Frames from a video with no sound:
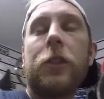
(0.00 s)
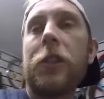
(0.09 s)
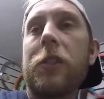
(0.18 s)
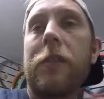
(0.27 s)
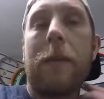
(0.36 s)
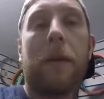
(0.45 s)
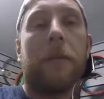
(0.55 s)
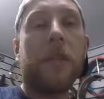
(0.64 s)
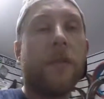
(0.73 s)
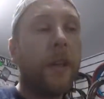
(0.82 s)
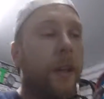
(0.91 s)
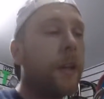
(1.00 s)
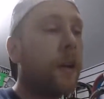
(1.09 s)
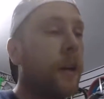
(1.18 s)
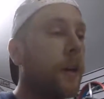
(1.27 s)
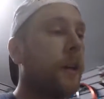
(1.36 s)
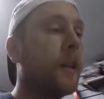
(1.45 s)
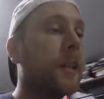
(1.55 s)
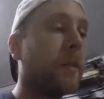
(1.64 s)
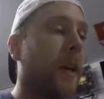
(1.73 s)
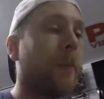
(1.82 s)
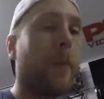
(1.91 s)
Just to wrap up this video, I'd like
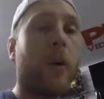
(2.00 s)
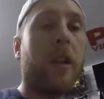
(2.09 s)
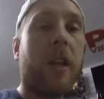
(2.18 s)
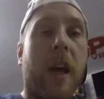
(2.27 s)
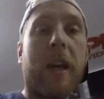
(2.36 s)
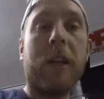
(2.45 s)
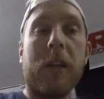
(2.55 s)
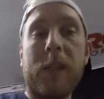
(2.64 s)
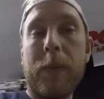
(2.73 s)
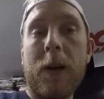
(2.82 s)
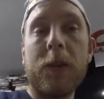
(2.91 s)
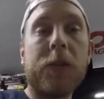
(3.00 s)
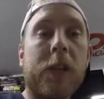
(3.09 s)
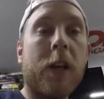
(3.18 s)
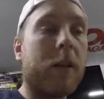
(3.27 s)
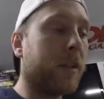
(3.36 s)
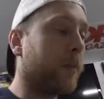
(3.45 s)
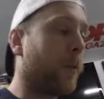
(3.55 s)
to make a point that I had a nice parcel turn up this